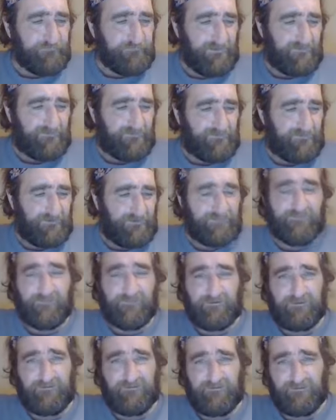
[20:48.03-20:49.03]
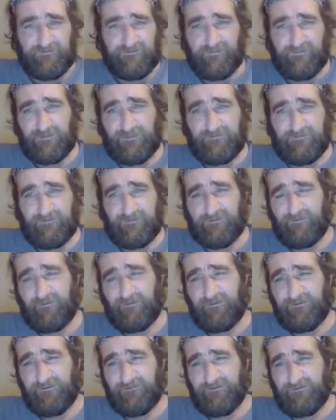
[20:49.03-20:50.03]
essentially, that's what's
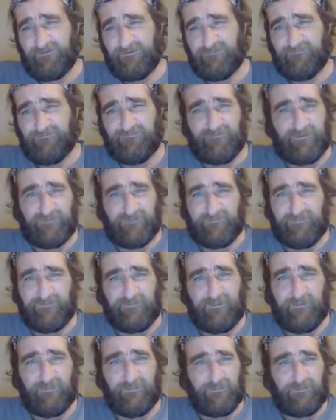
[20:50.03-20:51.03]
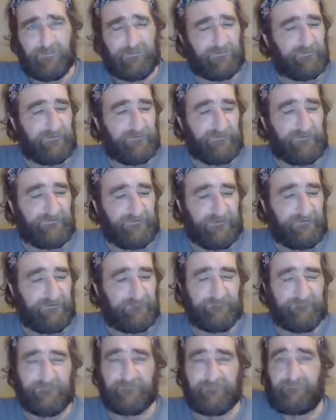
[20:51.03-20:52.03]
occurring there. Some of you are
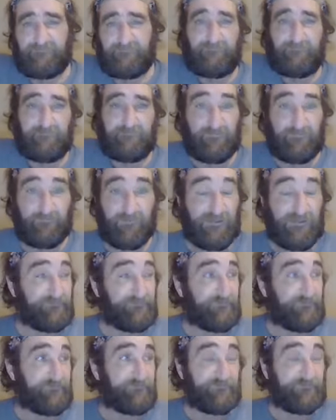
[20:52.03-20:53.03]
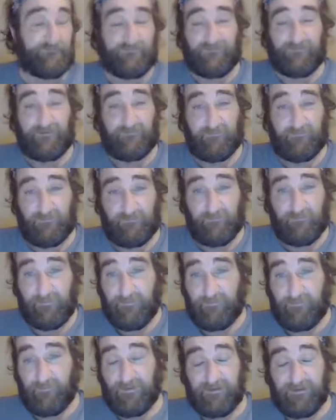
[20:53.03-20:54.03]
receiving the messages that were
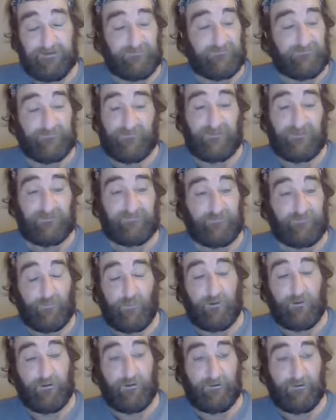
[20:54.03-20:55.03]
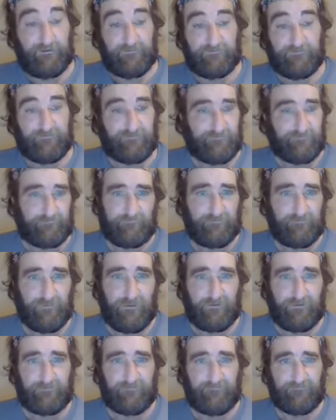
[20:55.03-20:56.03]
repeats. That's why it's
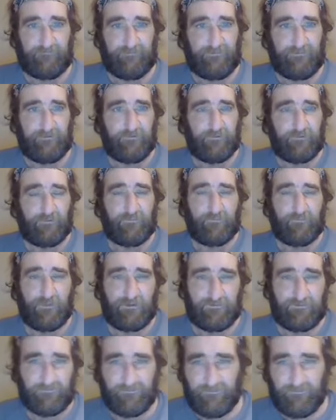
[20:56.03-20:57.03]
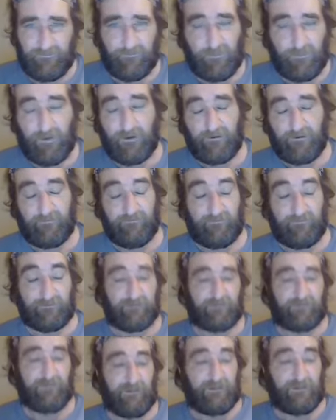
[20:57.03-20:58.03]
not for you, but you're part of the
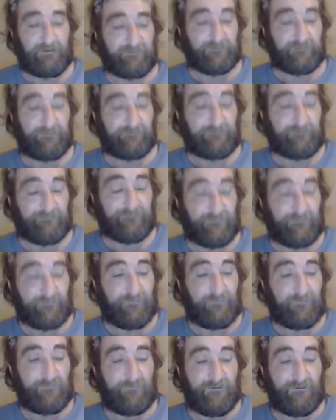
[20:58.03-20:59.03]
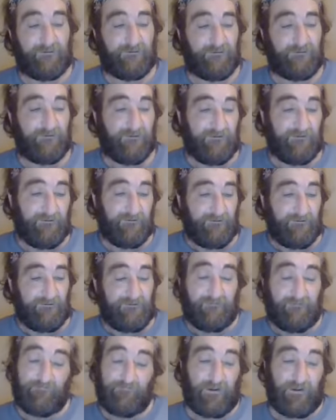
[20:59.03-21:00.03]
collective. So
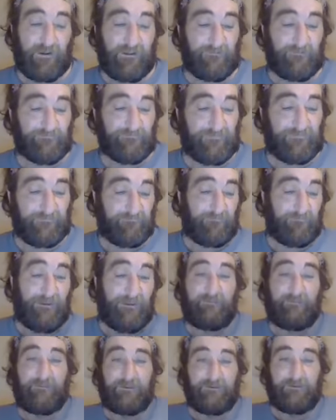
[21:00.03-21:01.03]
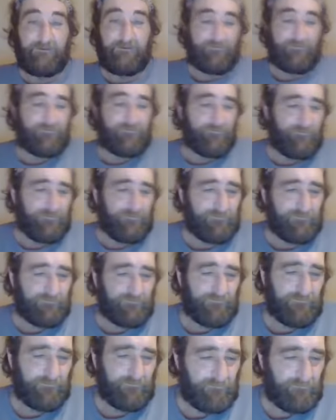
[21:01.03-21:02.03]
perhaps it may be useful
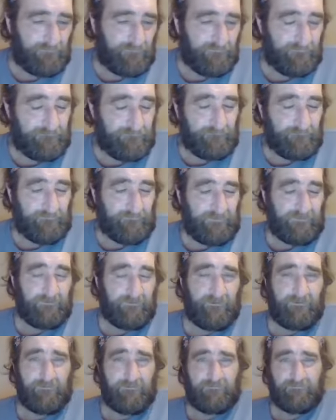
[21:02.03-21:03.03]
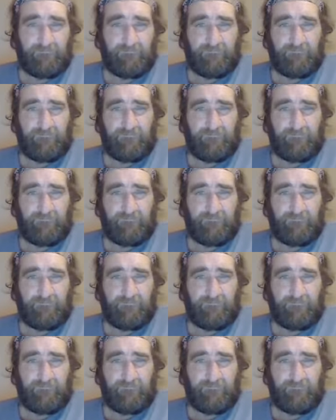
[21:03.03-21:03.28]
to, you know,